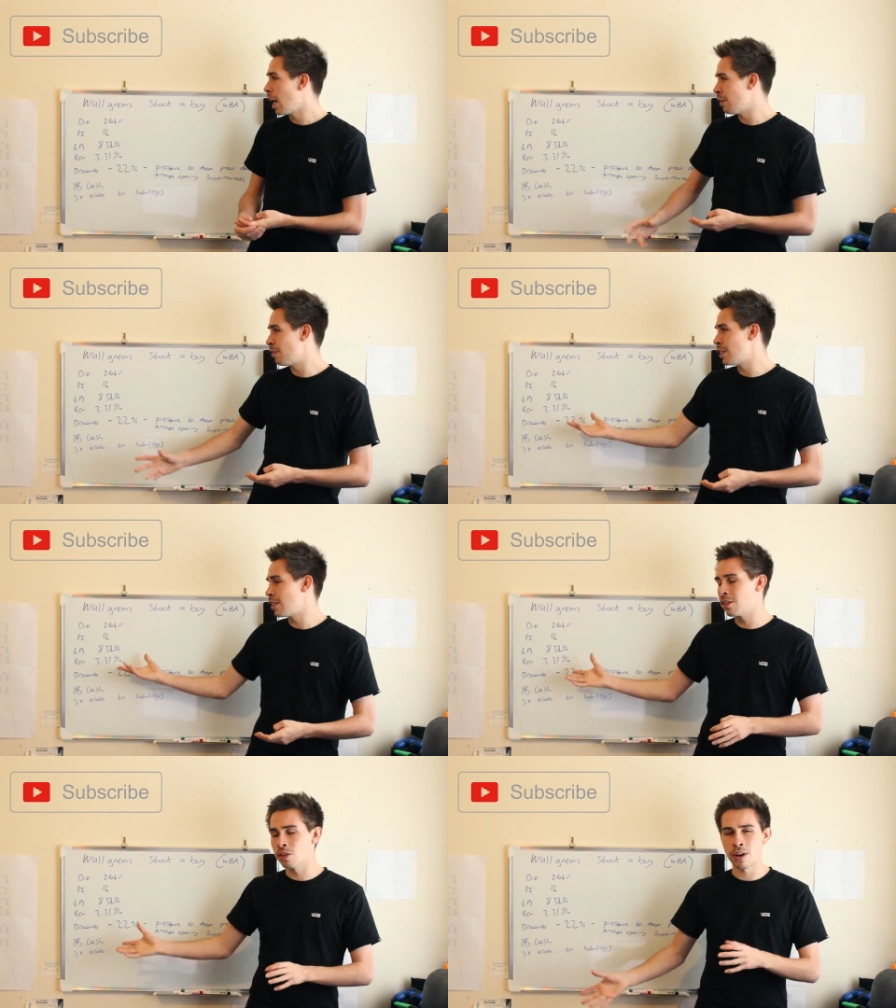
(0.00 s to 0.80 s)
And if this
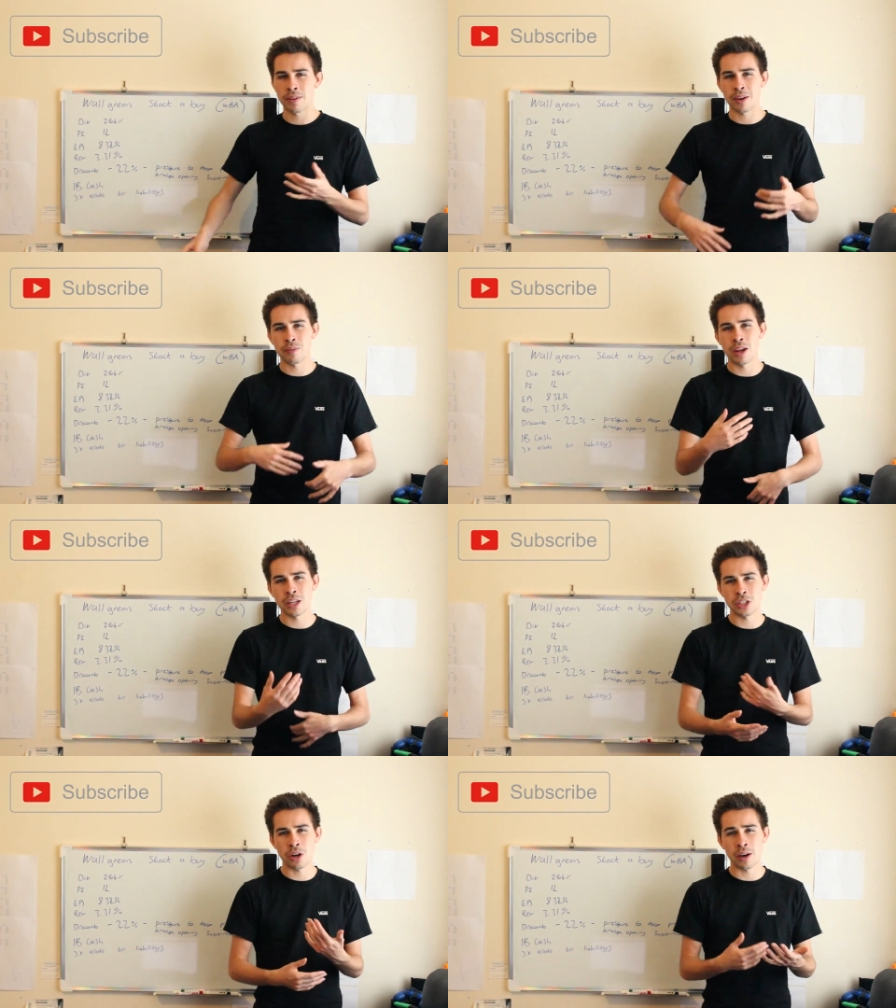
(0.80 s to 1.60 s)
is still around that
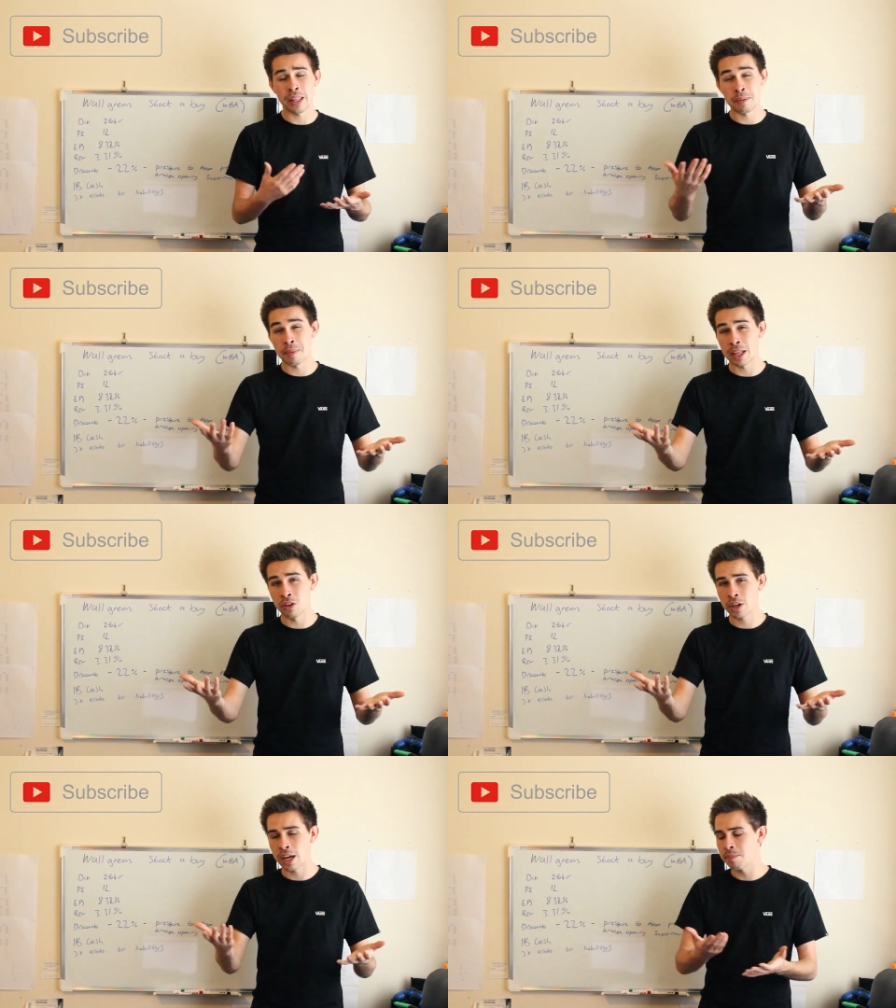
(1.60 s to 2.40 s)
ratio, I then I might
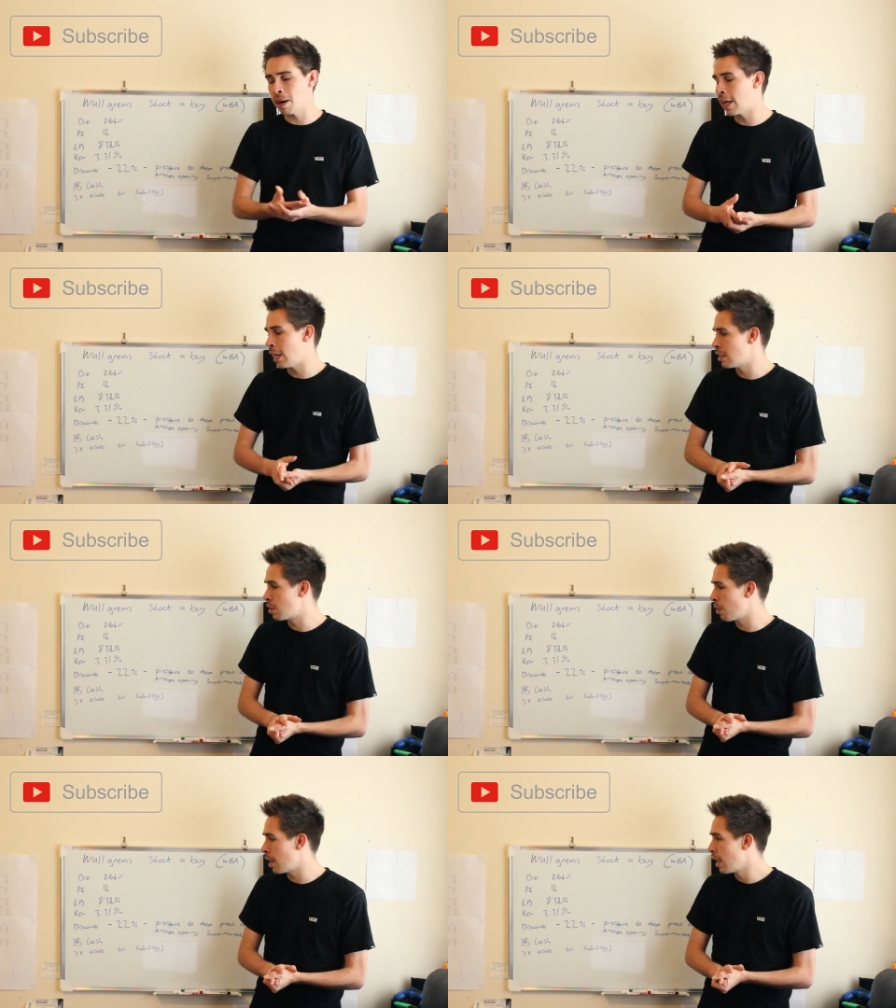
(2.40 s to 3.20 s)
look at it buying
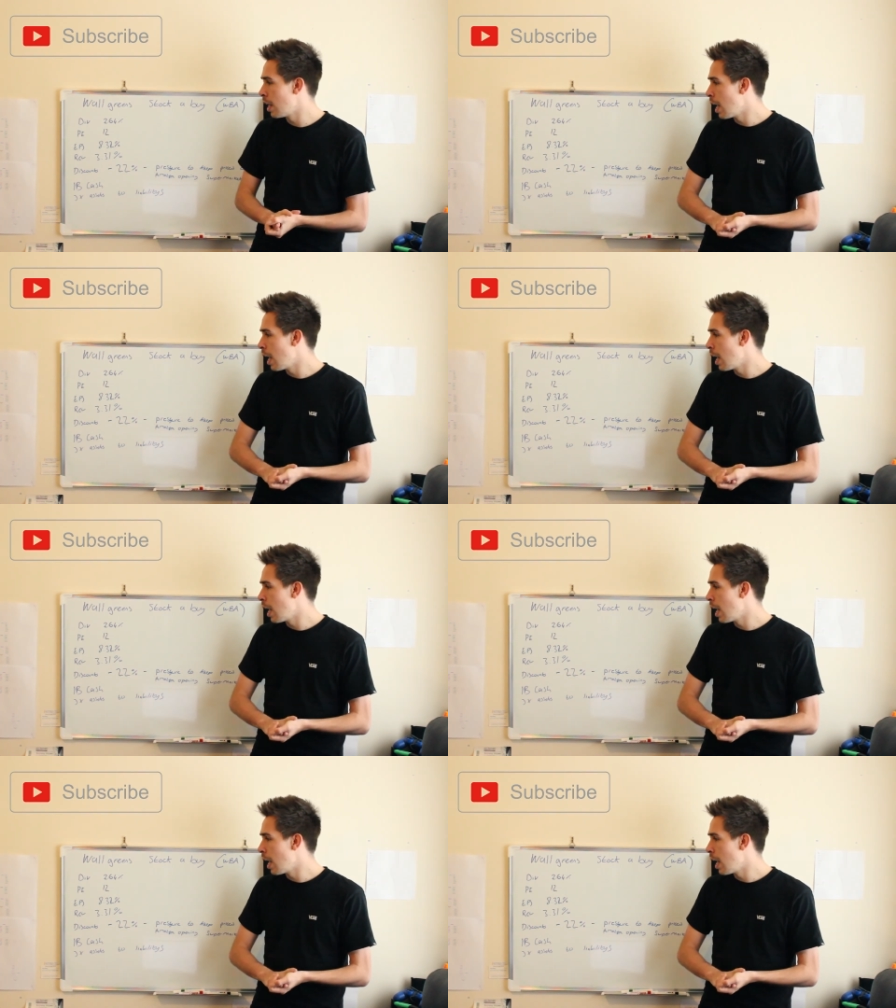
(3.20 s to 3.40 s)
into it.